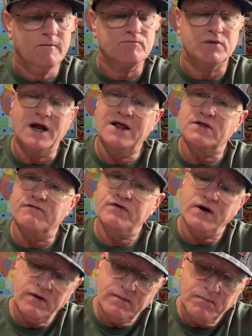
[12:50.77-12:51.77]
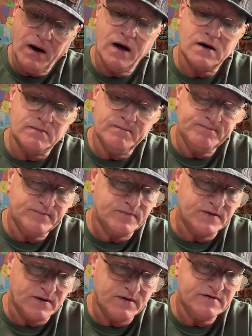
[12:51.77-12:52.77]
but at the very bottom,
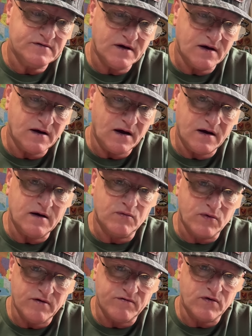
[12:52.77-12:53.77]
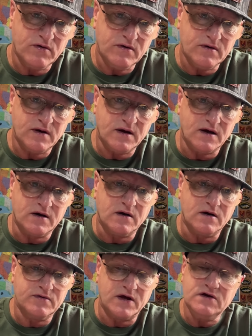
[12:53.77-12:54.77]
there is a river,
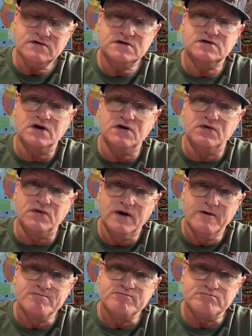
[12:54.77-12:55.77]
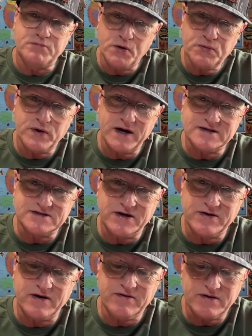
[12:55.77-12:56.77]
and they used to do boat rides down
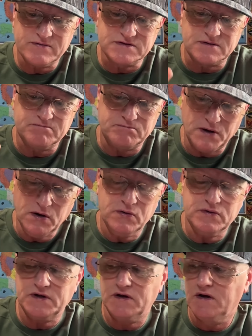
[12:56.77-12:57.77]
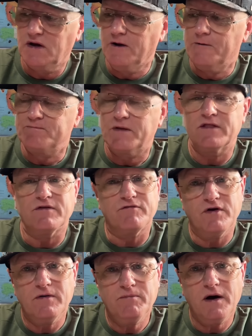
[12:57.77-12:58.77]
there. There was a boat at the
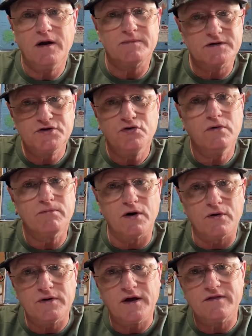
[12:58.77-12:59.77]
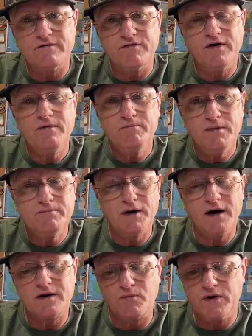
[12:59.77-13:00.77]
very bottom, a tour boat at the very
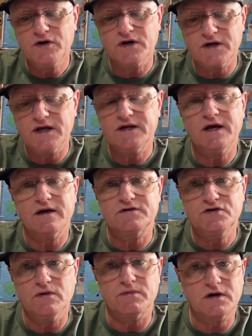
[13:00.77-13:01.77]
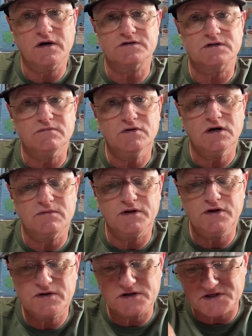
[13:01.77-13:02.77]
bottom. We couldn't get down to it because of the mud, but
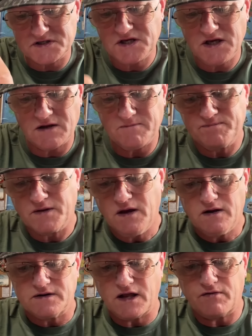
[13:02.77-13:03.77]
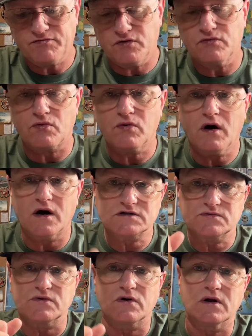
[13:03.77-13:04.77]
you could see it down through the rocks with our